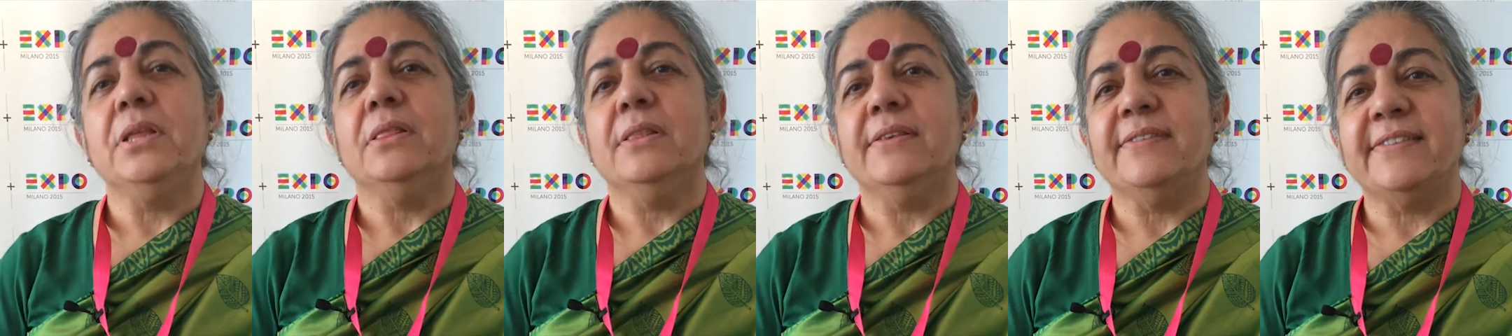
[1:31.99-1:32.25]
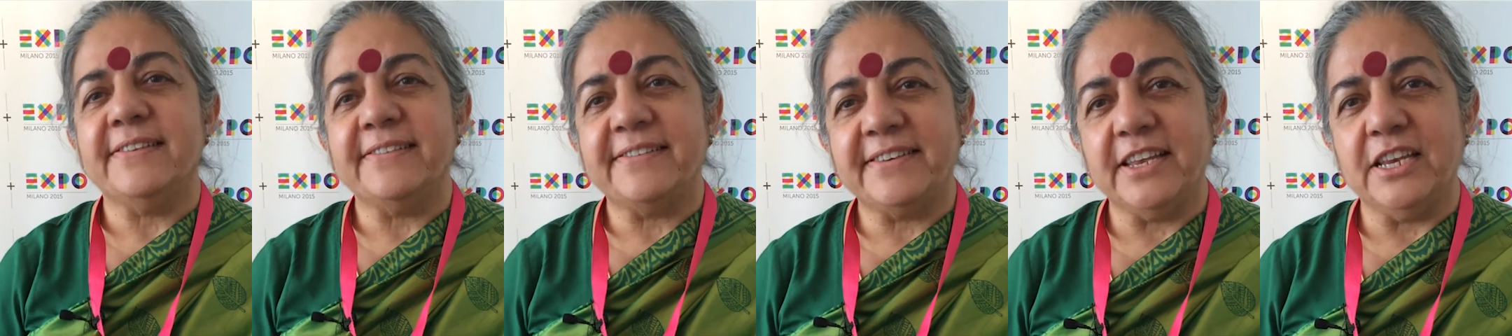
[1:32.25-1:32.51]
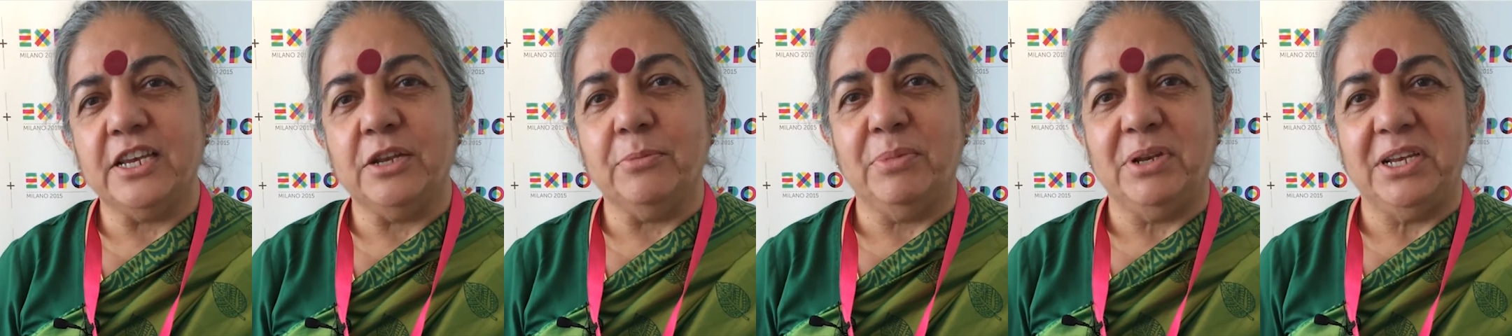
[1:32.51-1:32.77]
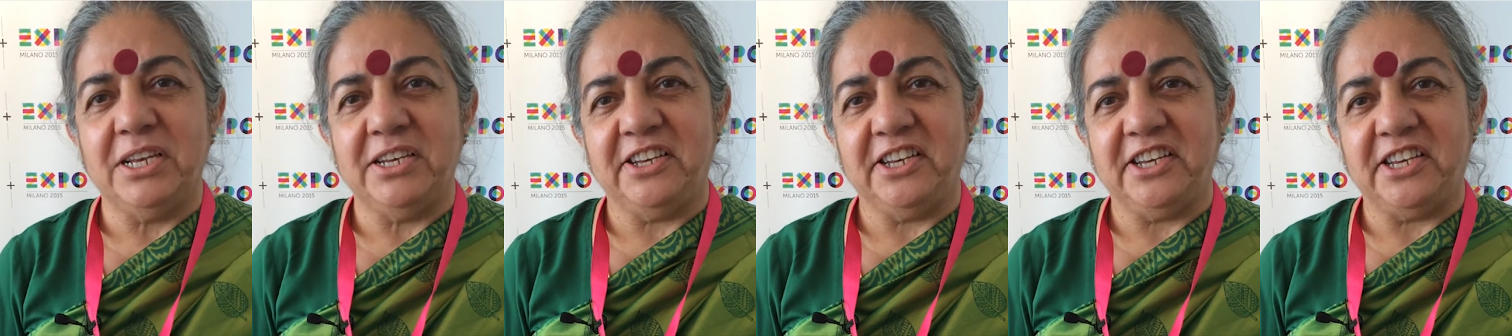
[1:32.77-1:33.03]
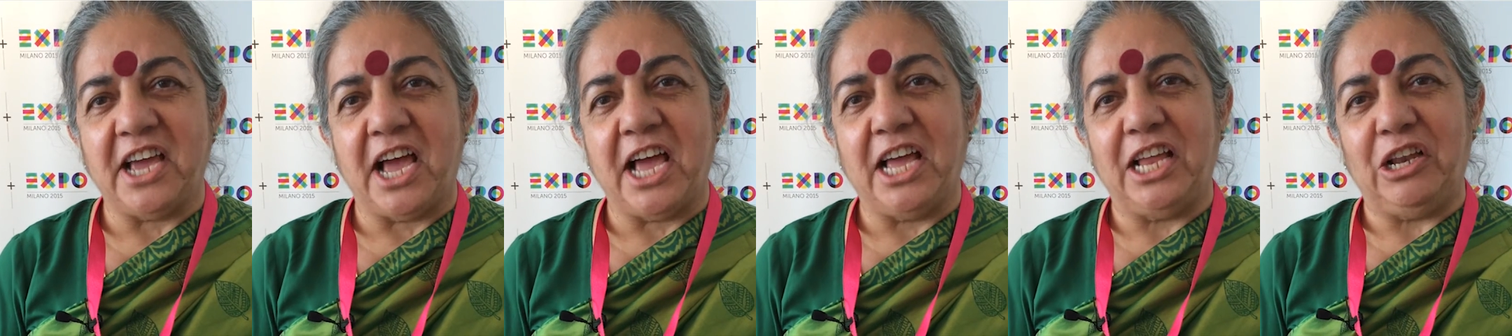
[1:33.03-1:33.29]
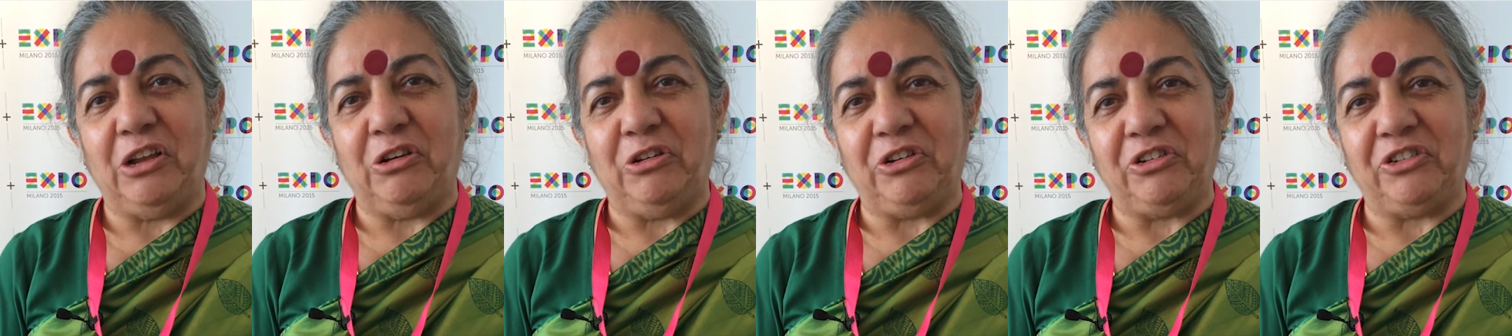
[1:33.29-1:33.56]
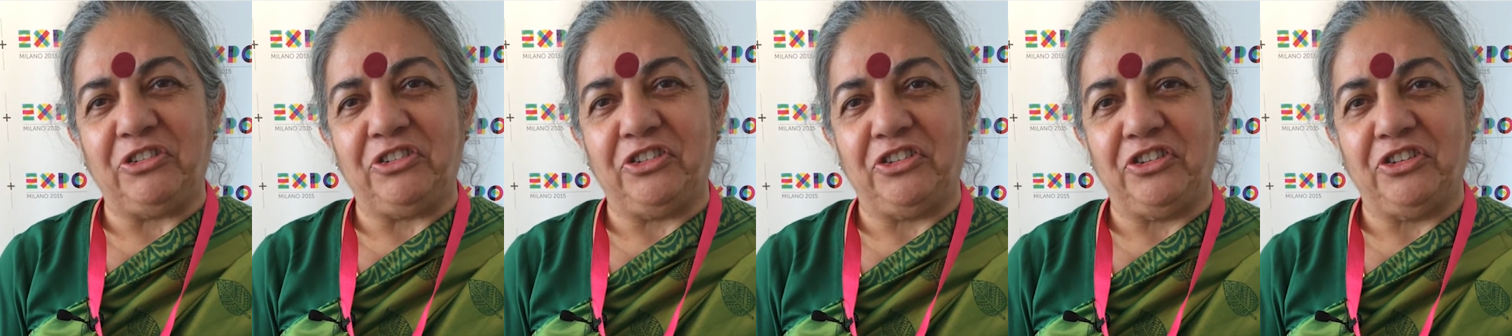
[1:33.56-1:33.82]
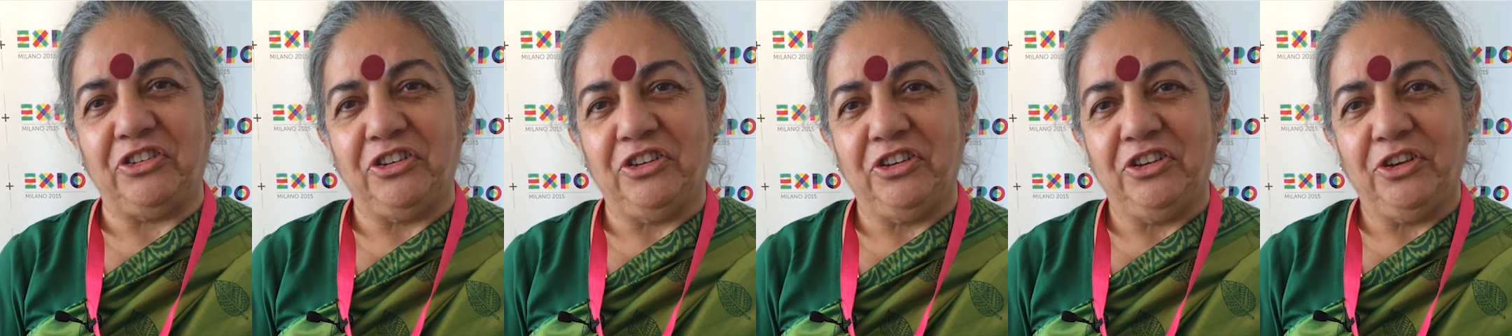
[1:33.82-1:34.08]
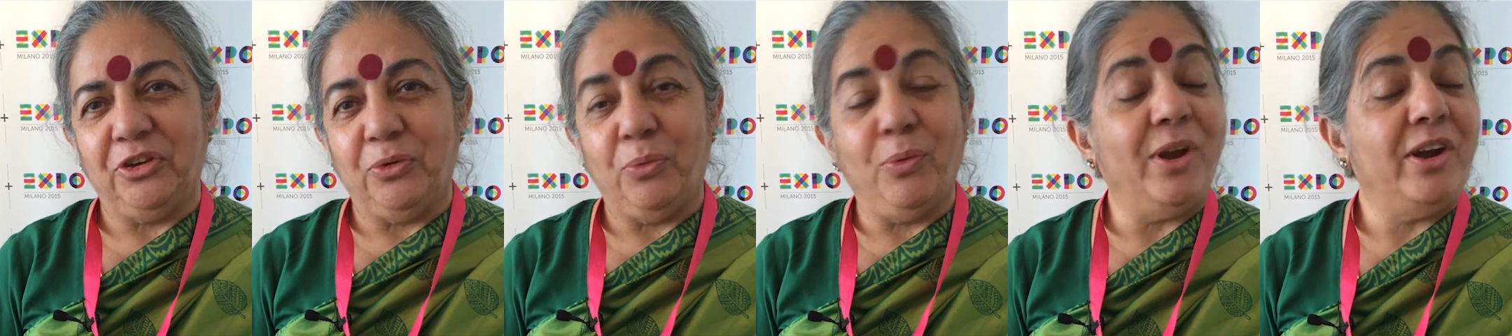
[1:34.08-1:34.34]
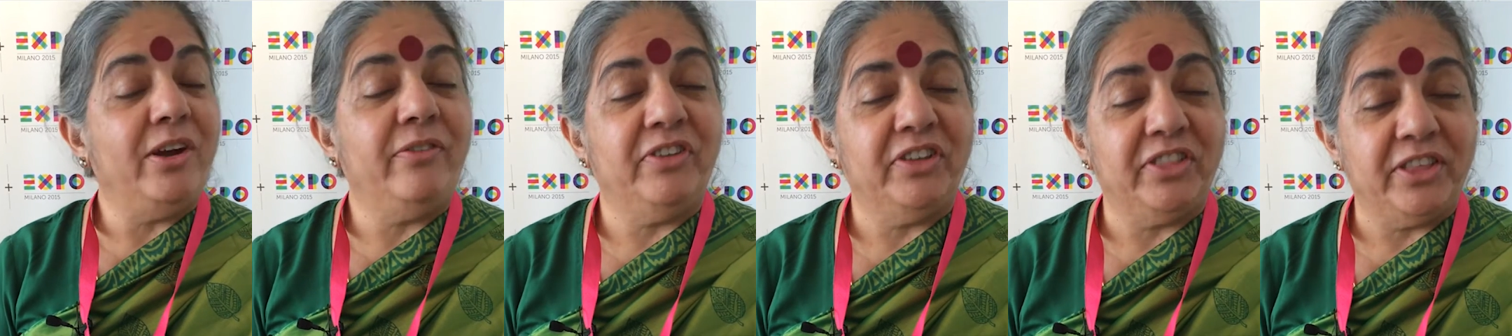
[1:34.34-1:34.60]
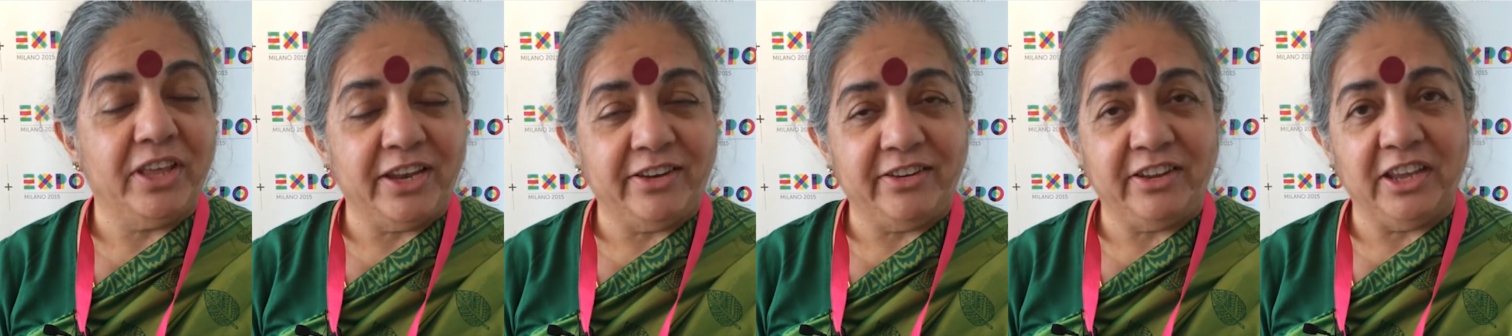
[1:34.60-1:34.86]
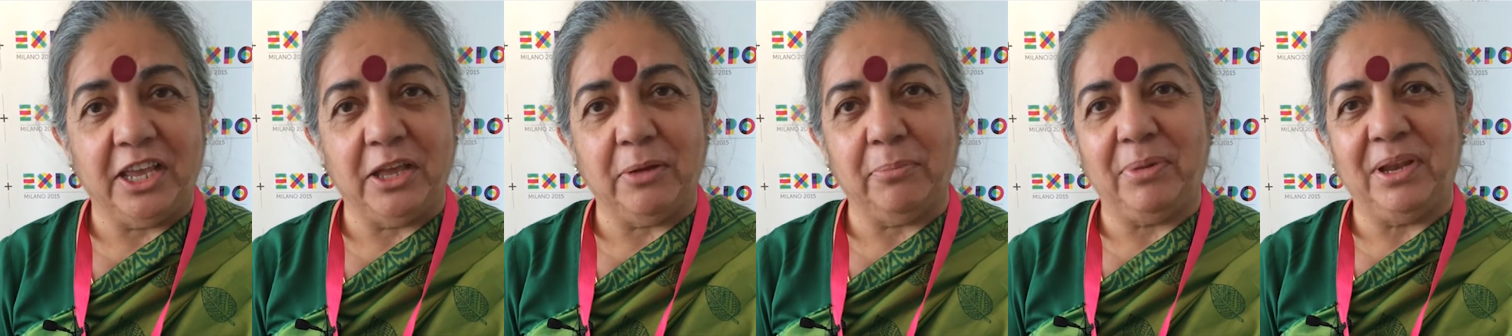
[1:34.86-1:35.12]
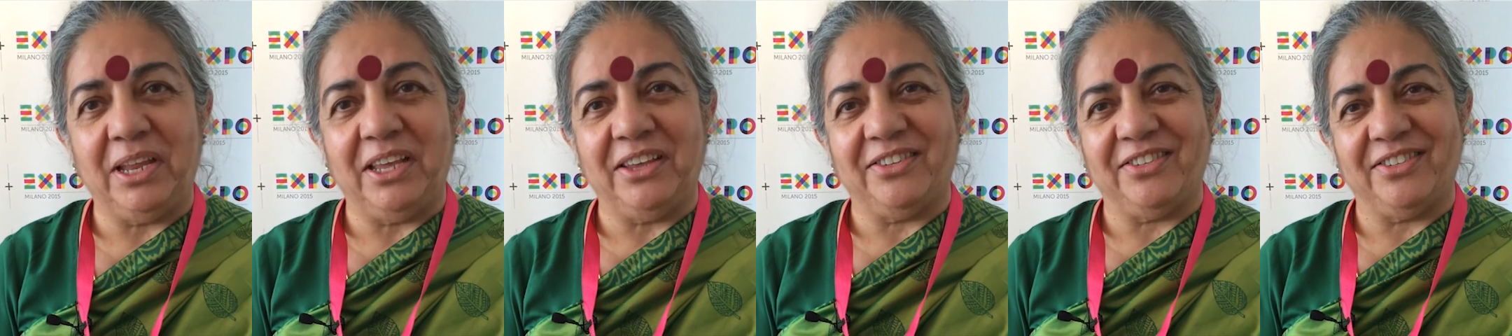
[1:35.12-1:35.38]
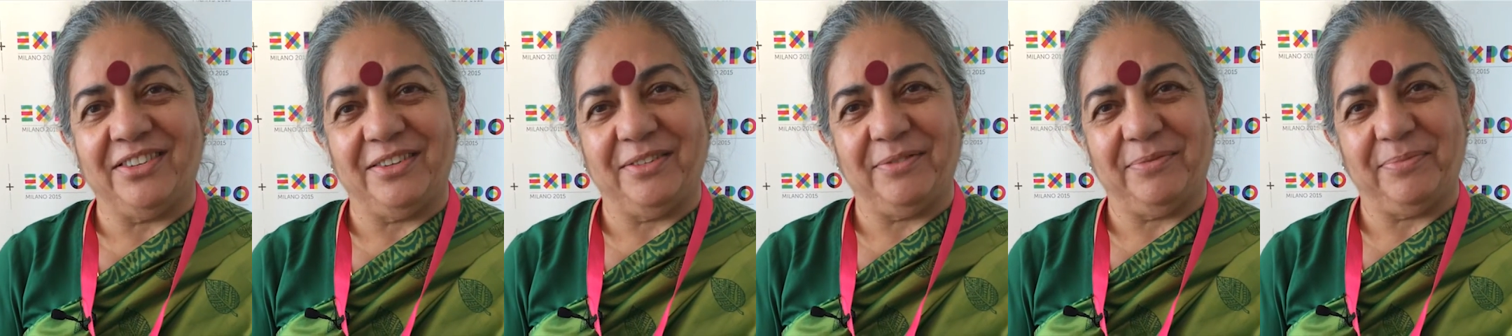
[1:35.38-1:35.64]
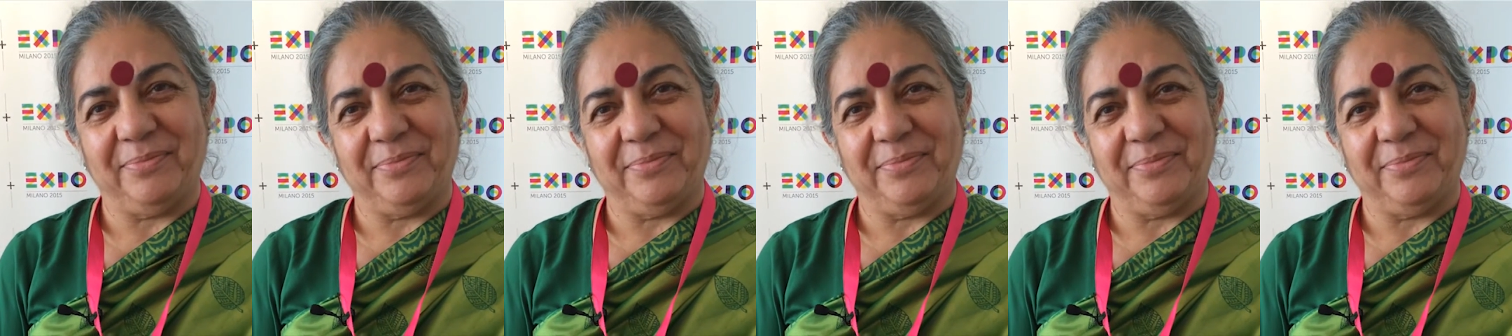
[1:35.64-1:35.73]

the sustainability dialogues wherever they're taking place.